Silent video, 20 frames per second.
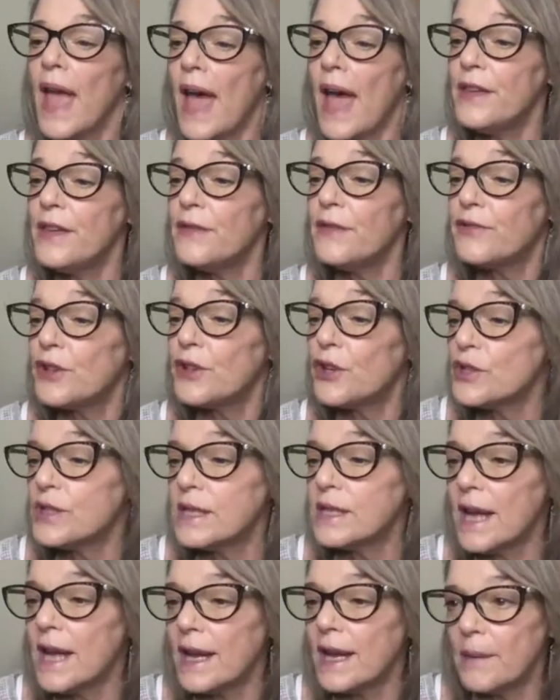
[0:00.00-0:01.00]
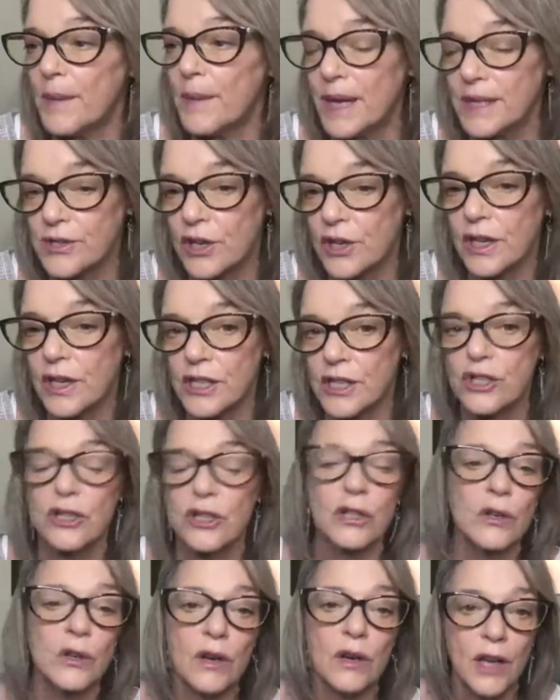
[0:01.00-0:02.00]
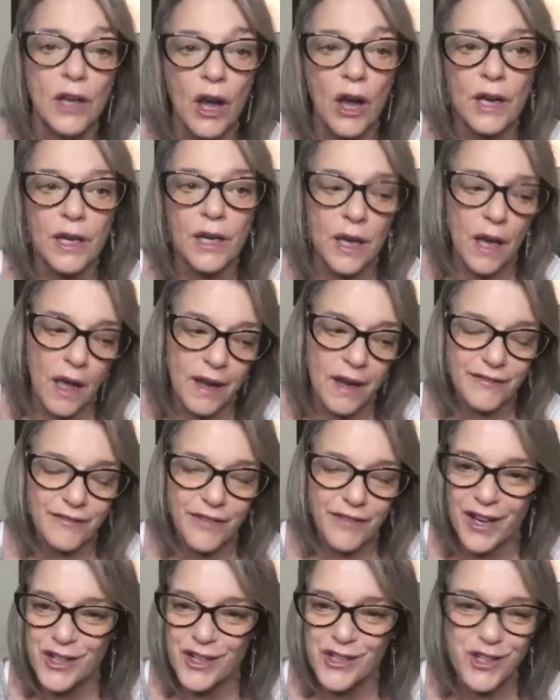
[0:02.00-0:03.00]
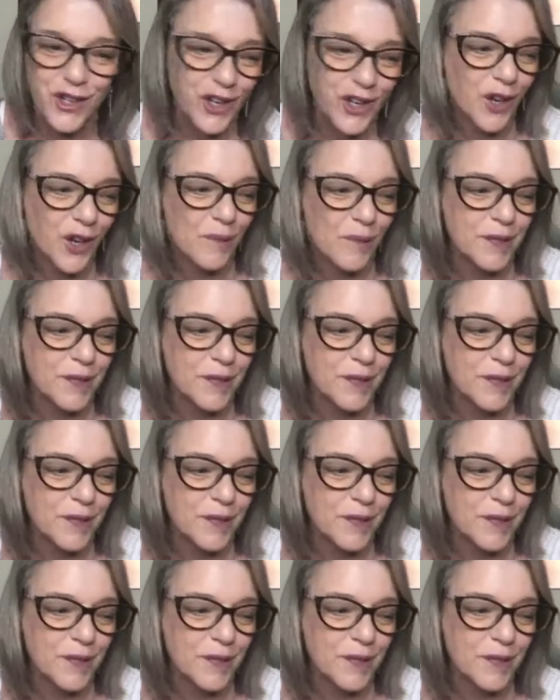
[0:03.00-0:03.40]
And then Thursday night, I'm actually going to do an online fire circle.